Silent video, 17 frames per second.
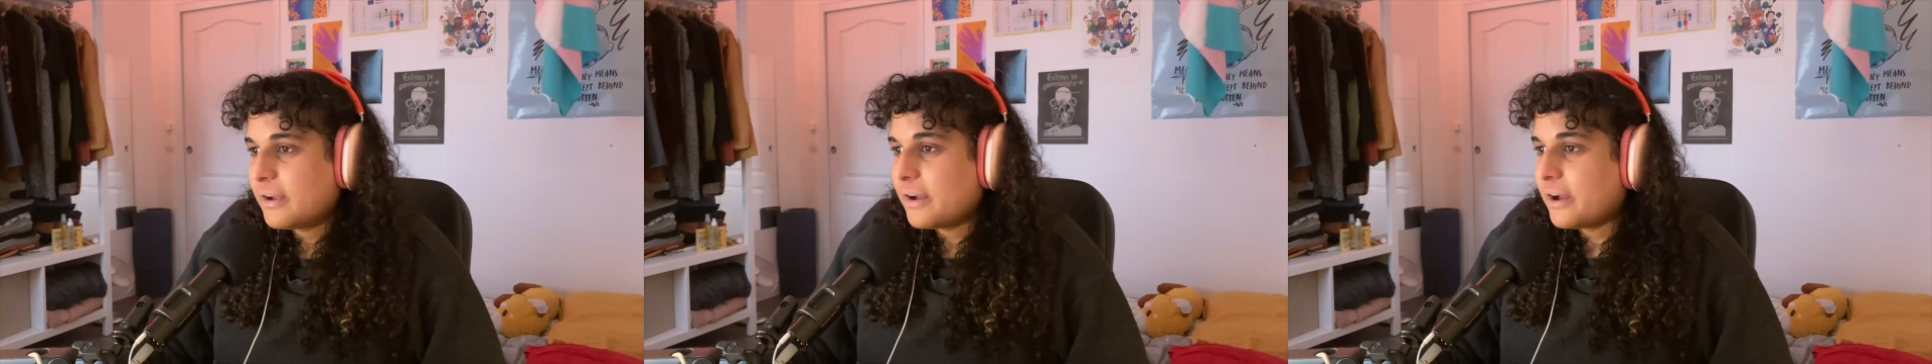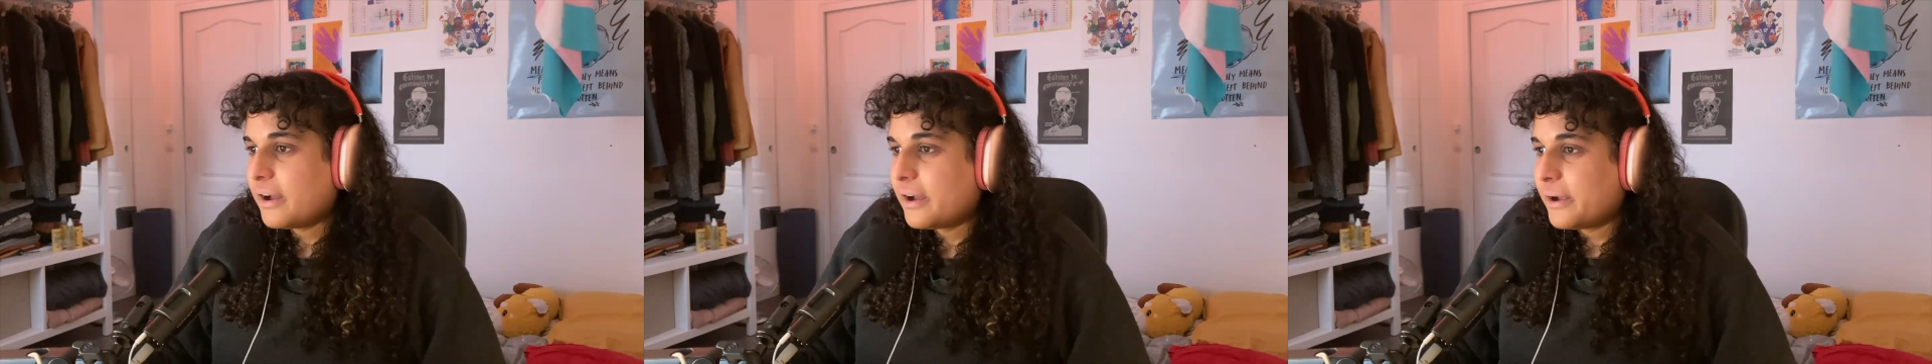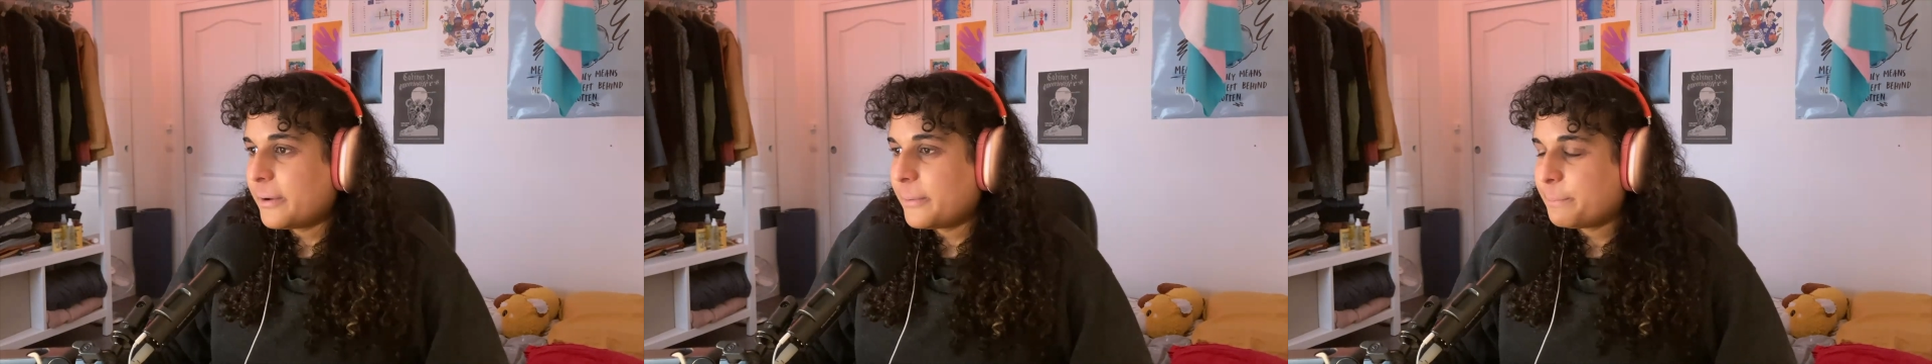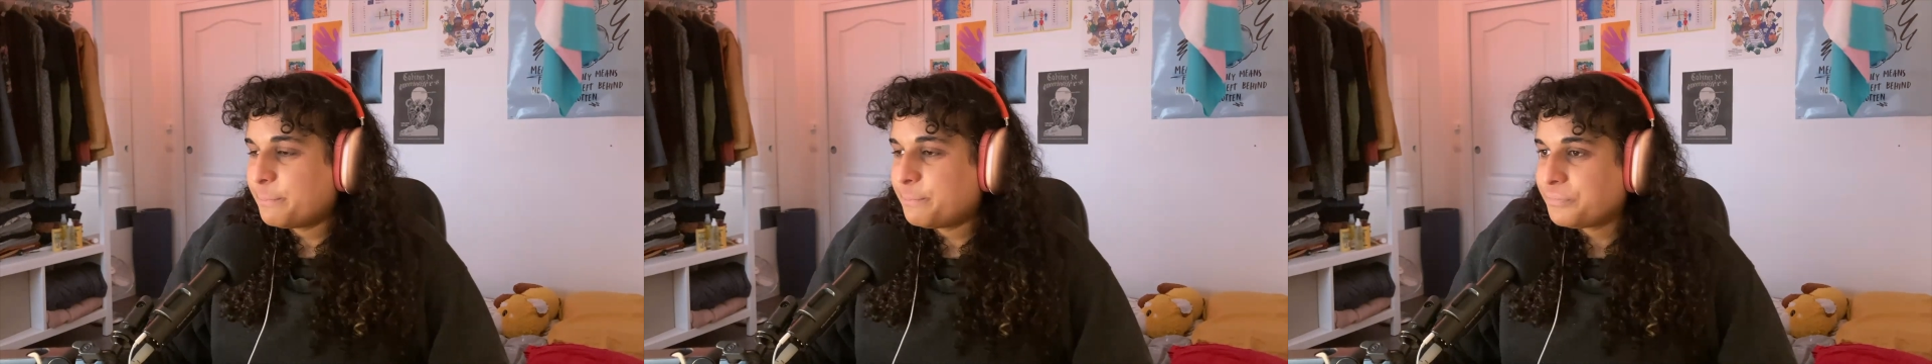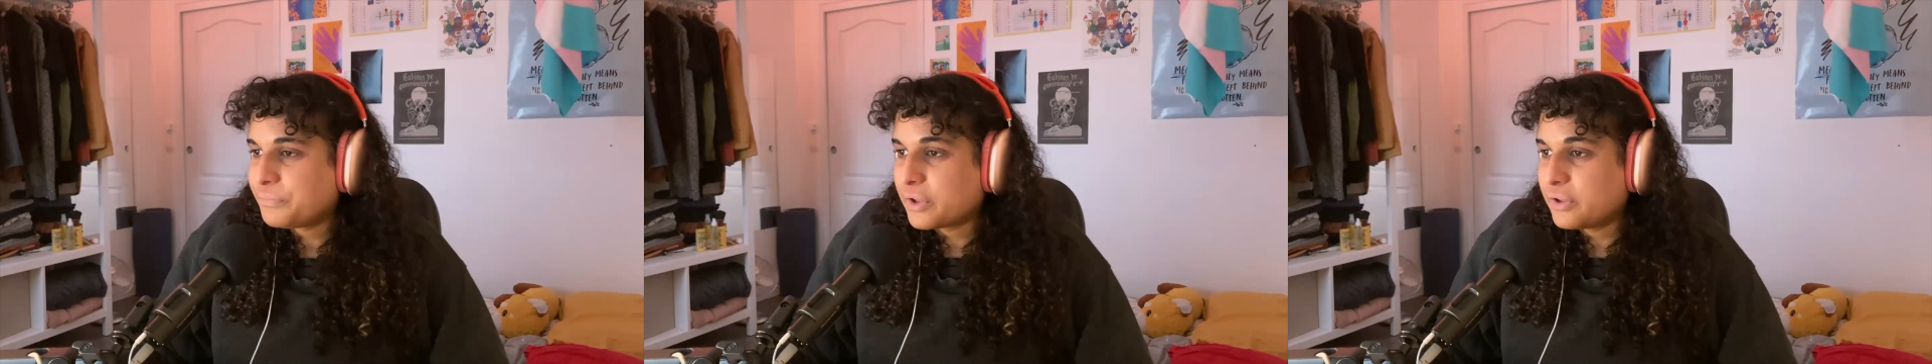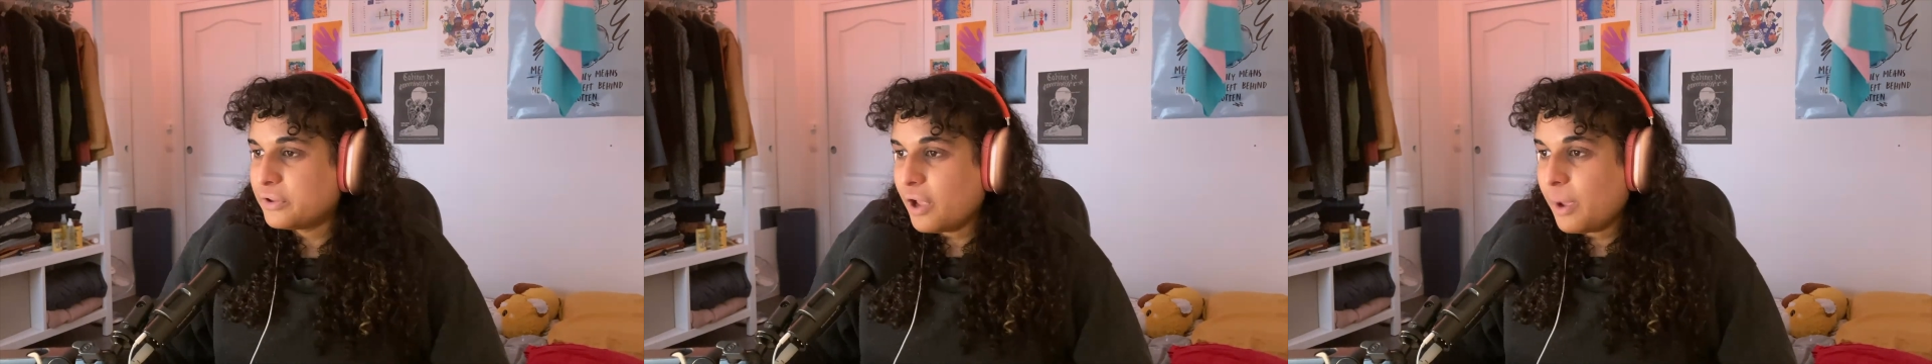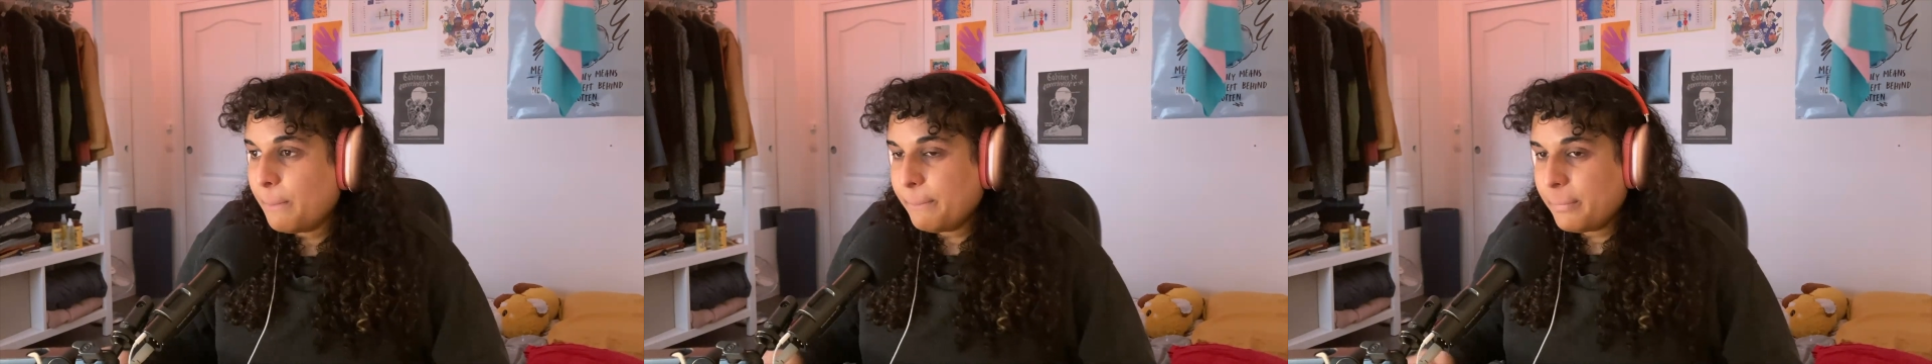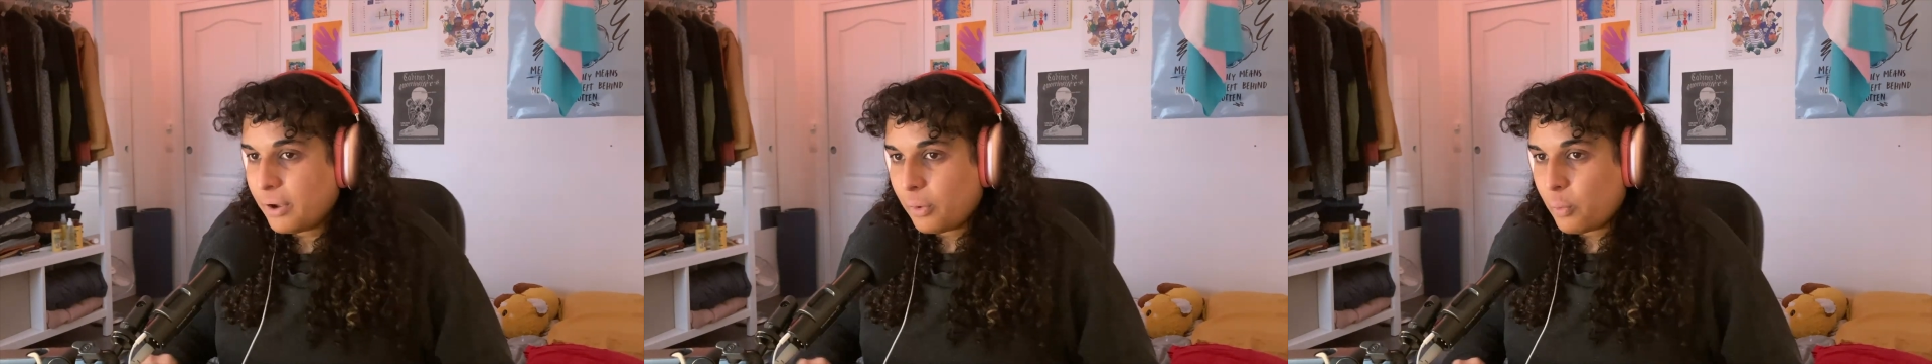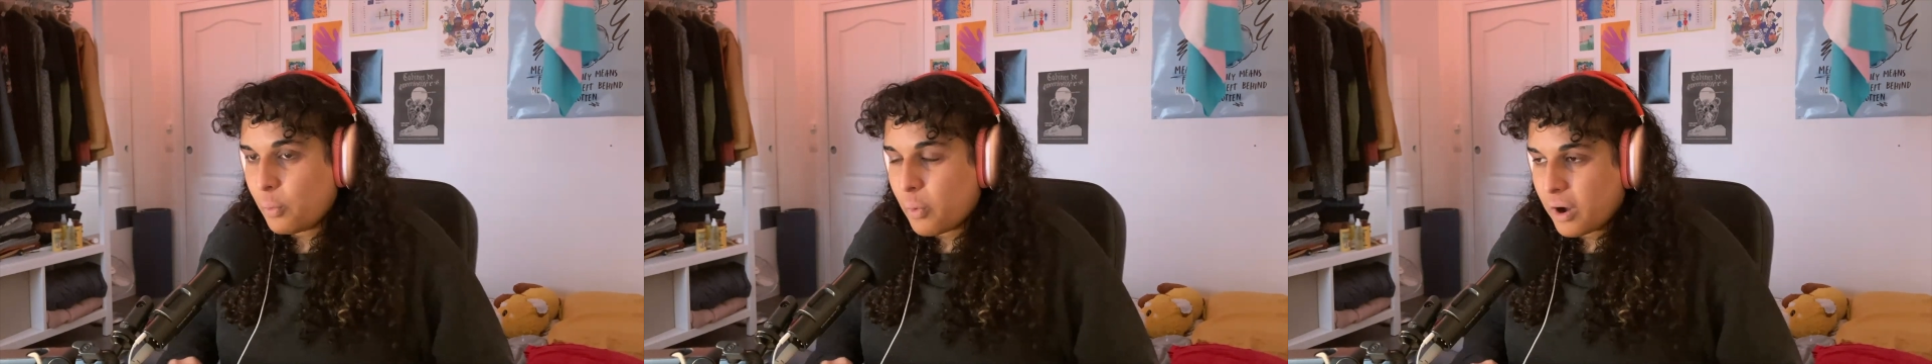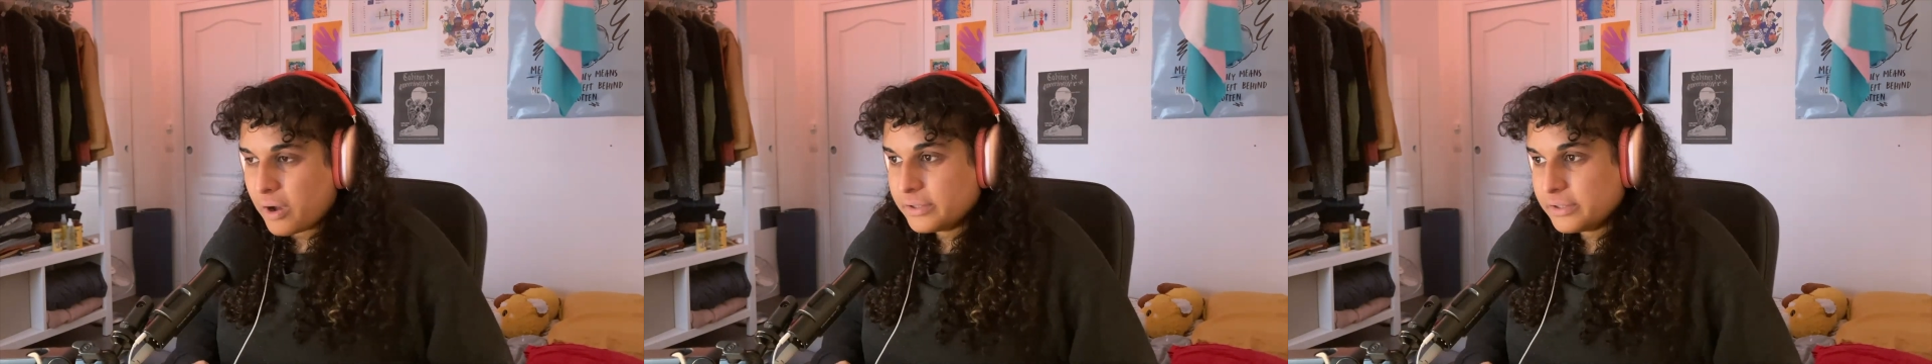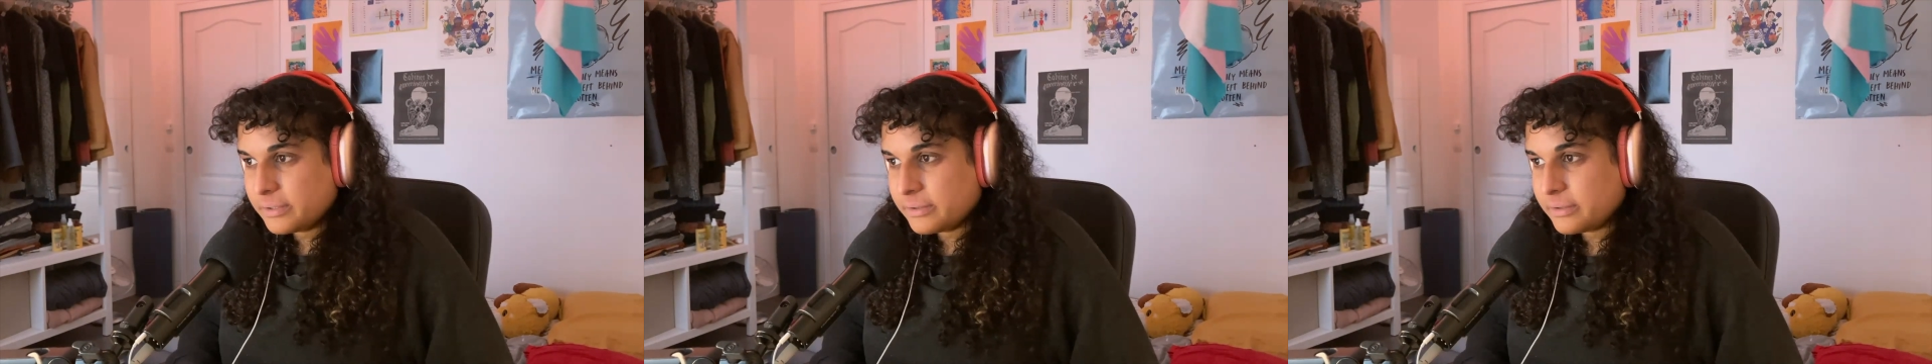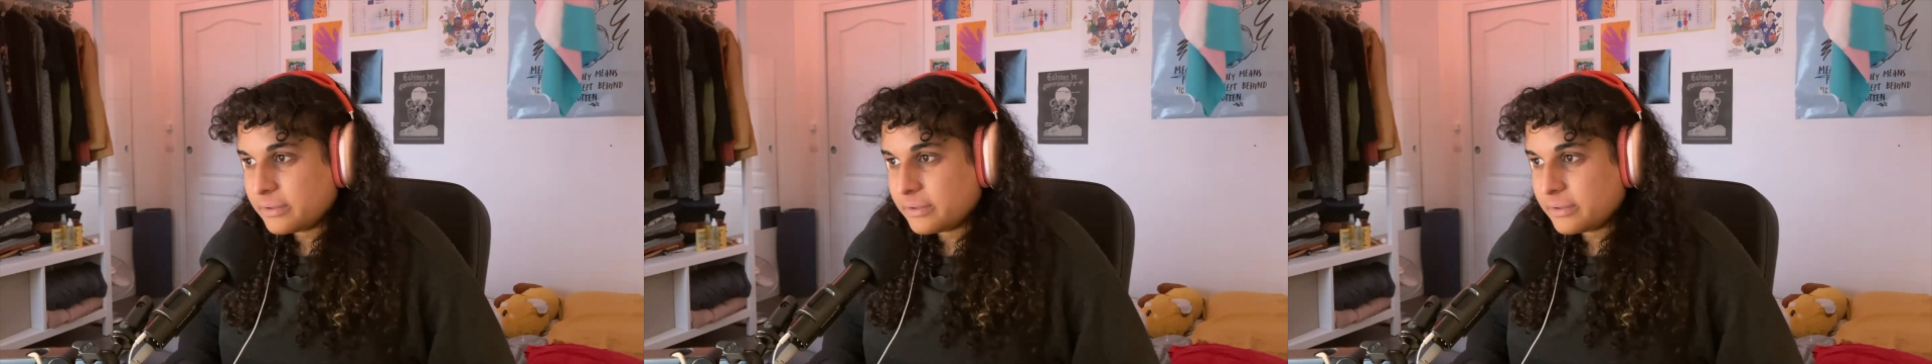Number 1